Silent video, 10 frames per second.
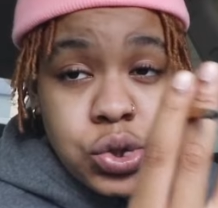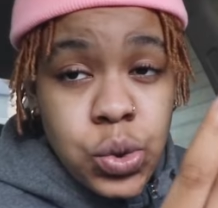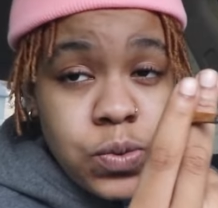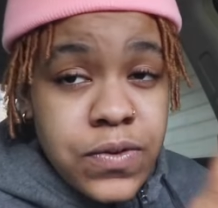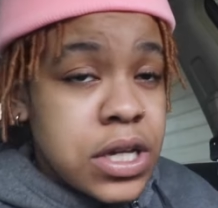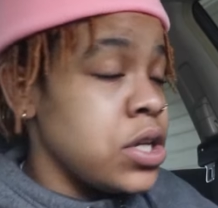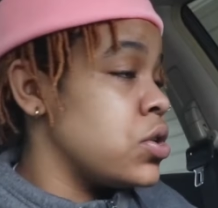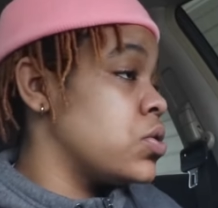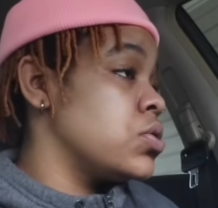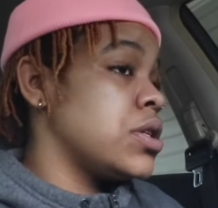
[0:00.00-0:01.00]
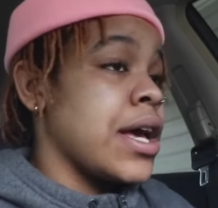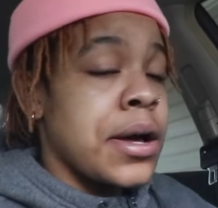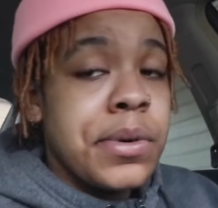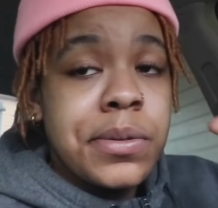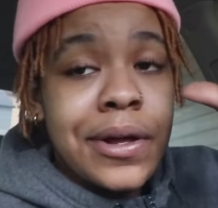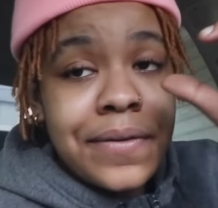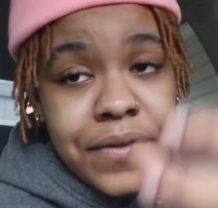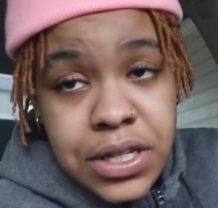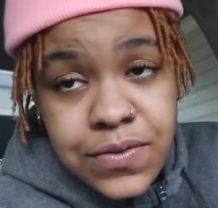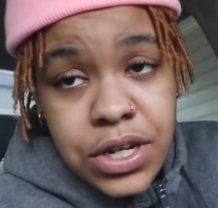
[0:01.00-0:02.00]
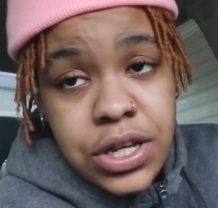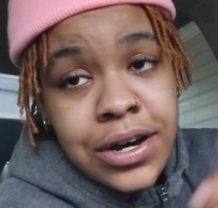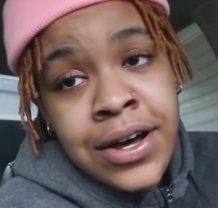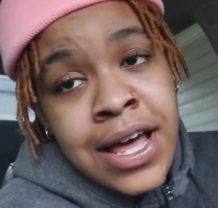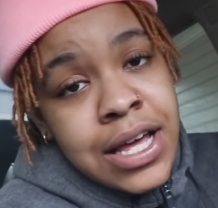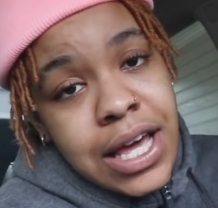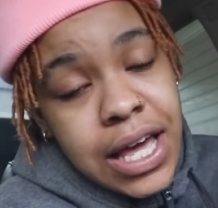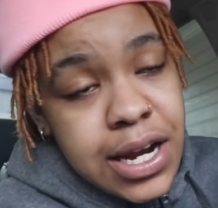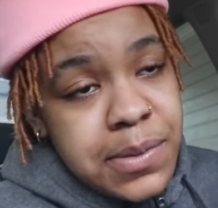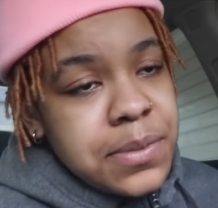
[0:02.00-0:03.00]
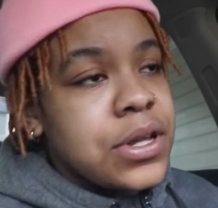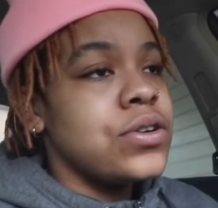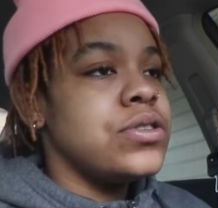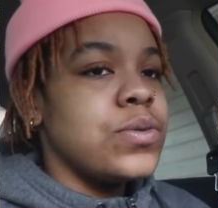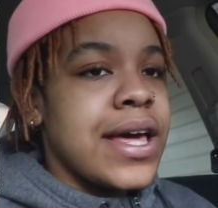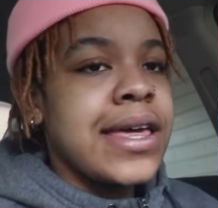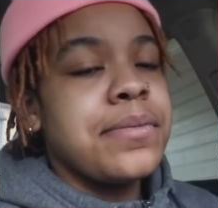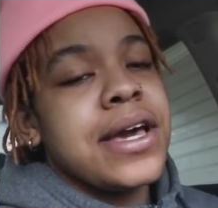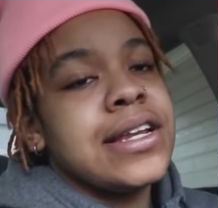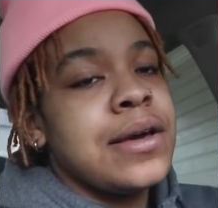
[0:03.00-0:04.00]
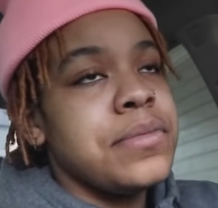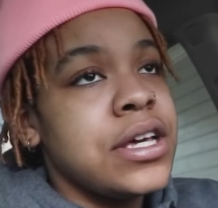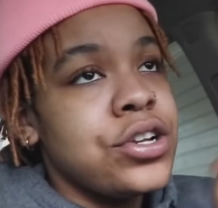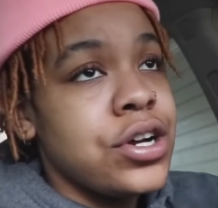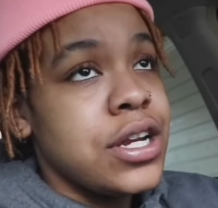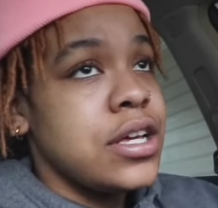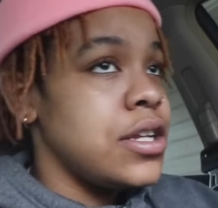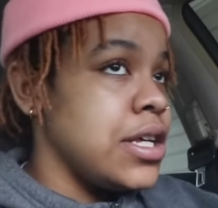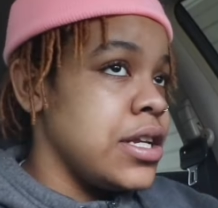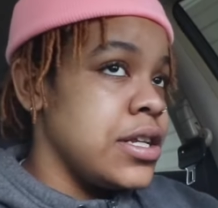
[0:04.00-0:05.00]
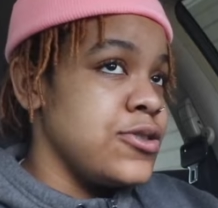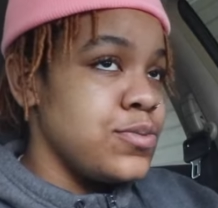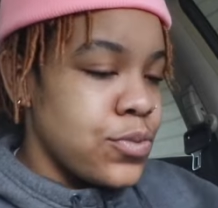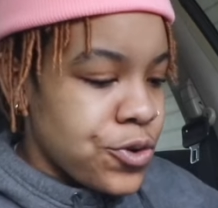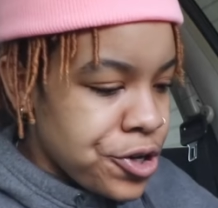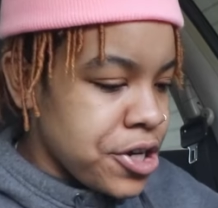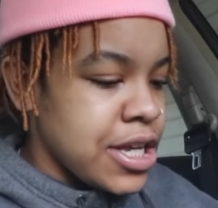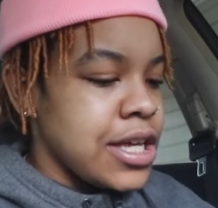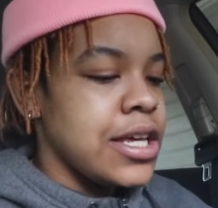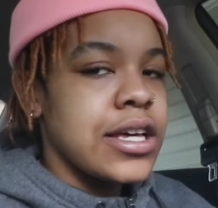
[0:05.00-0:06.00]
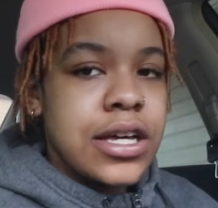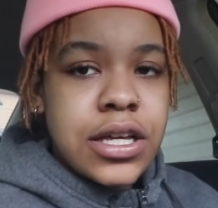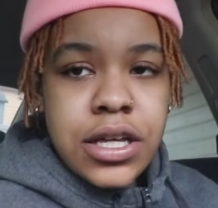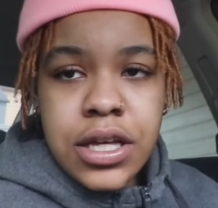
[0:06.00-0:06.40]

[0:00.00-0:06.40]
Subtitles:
2 videos. Like, I'm uploading this video, and I'm uploading the Wake and Bake that me and Darnell did this morning.